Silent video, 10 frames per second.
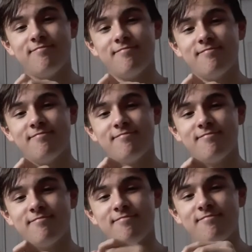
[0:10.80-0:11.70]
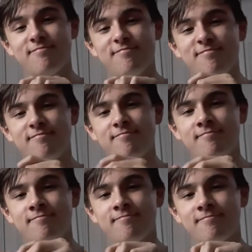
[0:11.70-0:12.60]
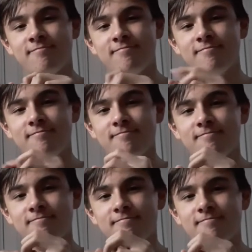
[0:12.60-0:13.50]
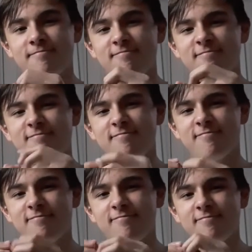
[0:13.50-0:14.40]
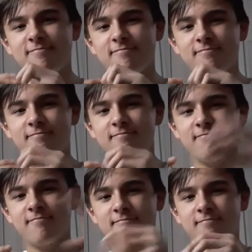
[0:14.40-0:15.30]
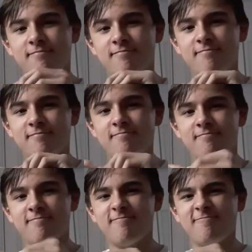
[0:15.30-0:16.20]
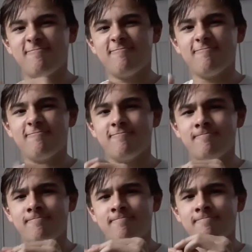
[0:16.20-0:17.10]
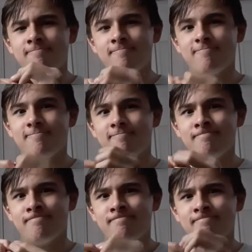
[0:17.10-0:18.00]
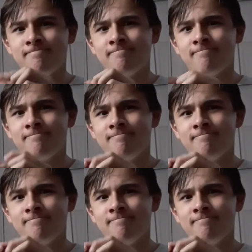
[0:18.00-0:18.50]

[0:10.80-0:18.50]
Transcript: [no speech]